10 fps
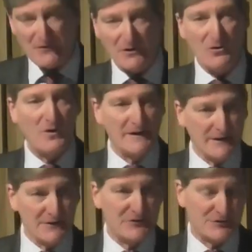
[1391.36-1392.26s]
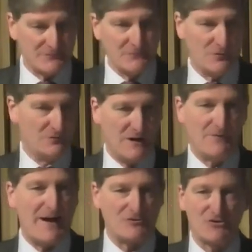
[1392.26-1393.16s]
the lawyers, who
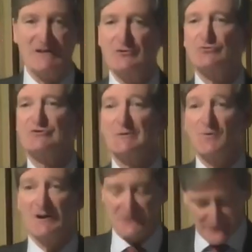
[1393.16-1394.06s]
have actually usually worked